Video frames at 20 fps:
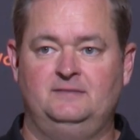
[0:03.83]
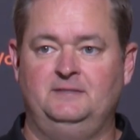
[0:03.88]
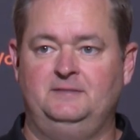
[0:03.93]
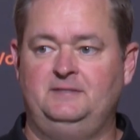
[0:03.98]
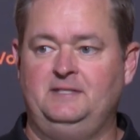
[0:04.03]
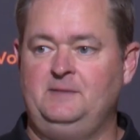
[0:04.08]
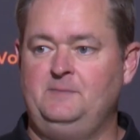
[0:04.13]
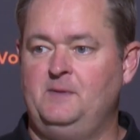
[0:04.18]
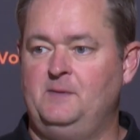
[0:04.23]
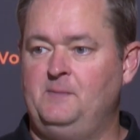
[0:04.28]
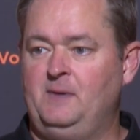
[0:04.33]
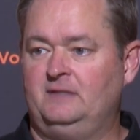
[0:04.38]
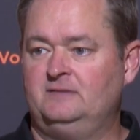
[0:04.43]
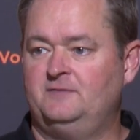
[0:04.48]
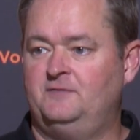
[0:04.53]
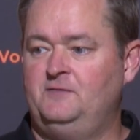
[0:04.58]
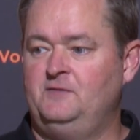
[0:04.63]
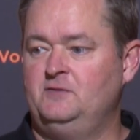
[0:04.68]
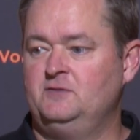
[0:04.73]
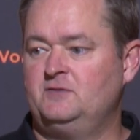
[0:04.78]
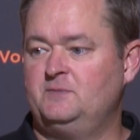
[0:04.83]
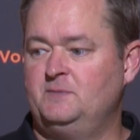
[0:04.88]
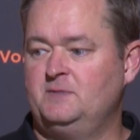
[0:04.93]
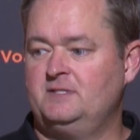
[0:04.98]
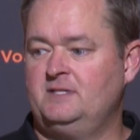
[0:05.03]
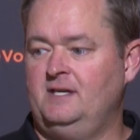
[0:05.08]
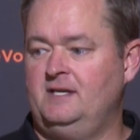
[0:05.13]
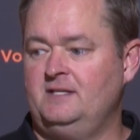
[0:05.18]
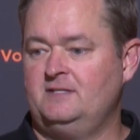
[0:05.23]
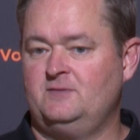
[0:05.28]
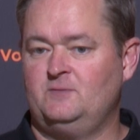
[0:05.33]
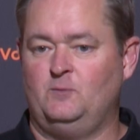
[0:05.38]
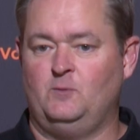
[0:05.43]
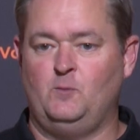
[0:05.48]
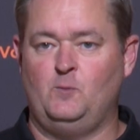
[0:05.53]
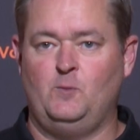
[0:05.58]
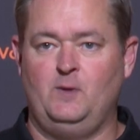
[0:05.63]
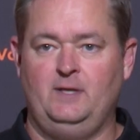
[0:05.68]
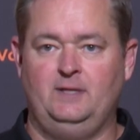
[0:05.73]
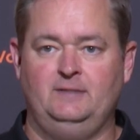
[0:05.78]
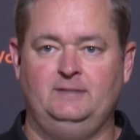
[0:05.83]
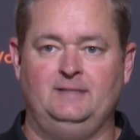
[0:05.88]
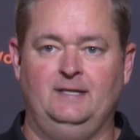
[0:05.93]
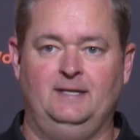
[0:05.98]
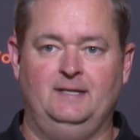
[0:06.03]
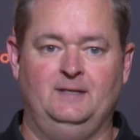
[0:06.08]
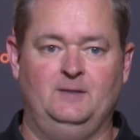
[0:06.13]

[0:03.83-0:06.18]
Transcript: the team that makes the fewest mistakes will win.